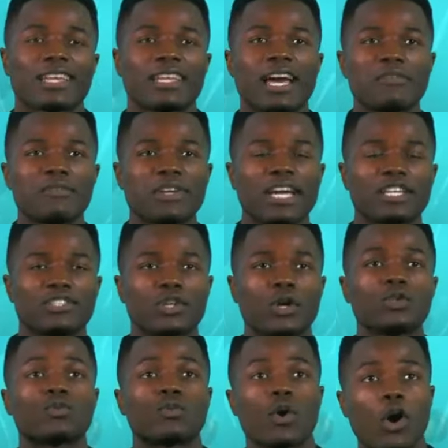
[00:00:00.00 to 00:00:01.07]
Now, look, a lot of you
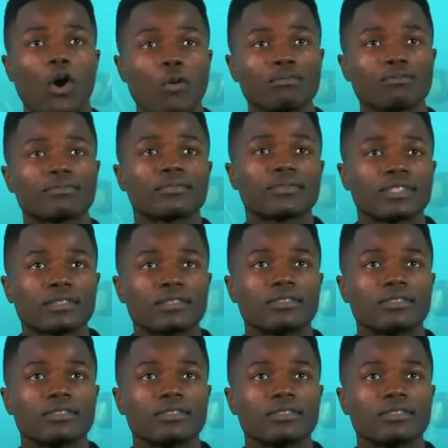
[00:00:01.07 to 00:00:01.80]
guys chose Rome.